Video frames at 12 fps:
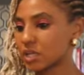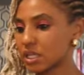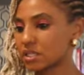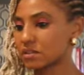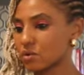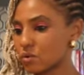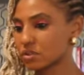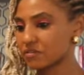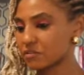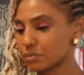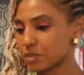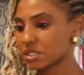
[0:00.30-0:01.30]
did at the old
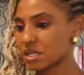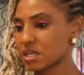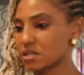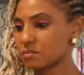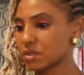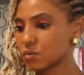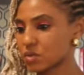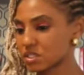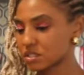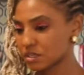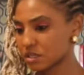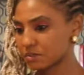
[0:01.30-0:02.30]
F N B Stadium, which was
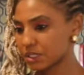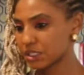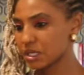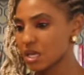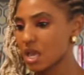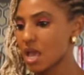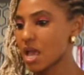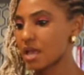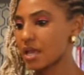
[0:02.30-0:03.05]
a derby, mm.